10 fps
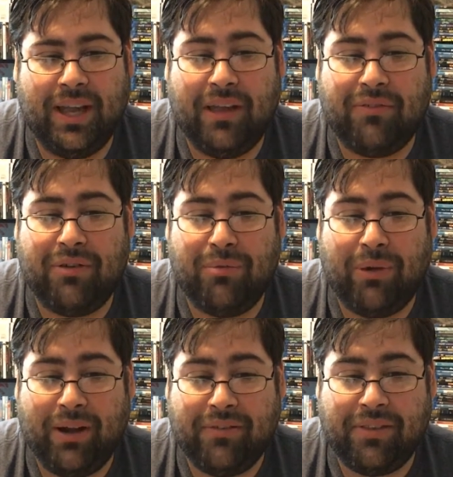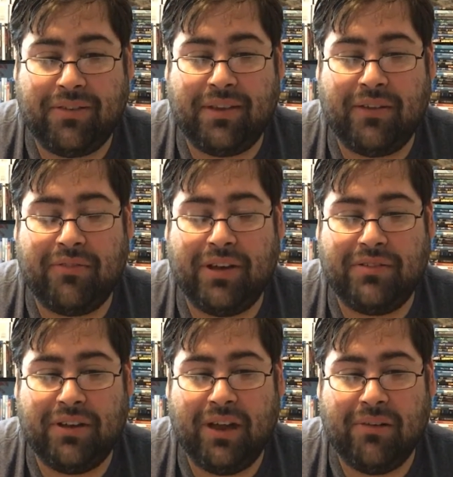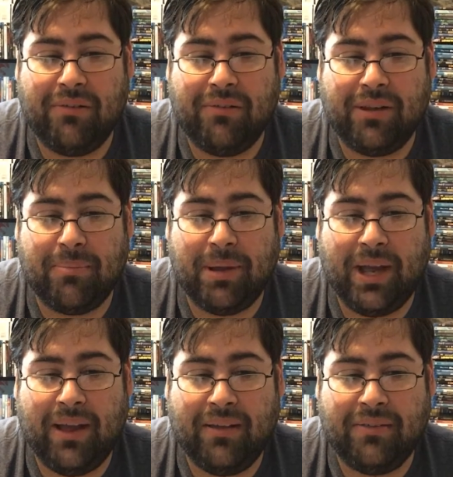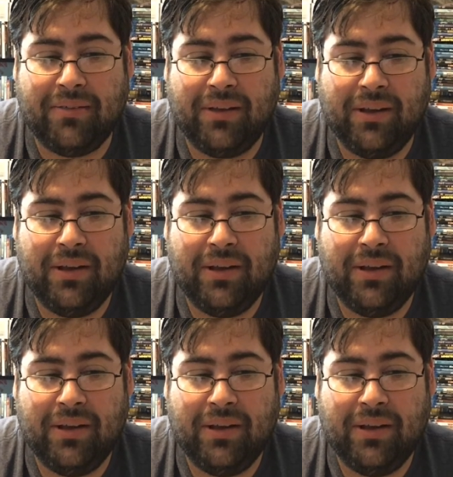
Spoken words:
if you watch the Sci-Fi Channel in the past,